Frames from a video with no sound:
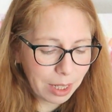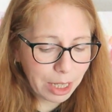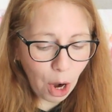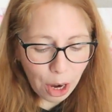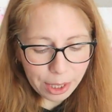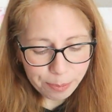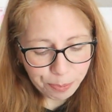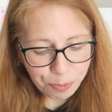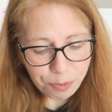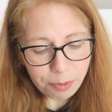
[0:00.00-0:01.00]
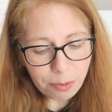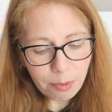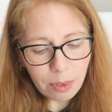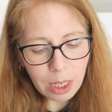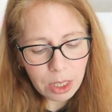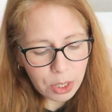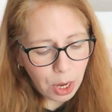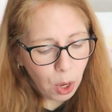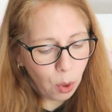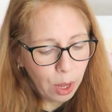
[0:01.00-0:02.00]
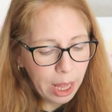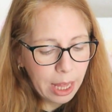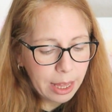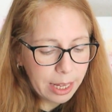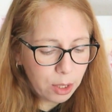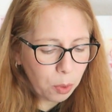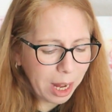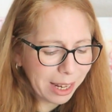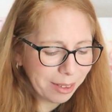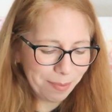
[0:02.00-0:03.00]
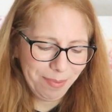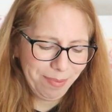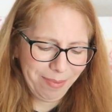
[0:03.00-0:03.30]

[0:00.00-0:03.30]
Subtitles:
yarn. So this one,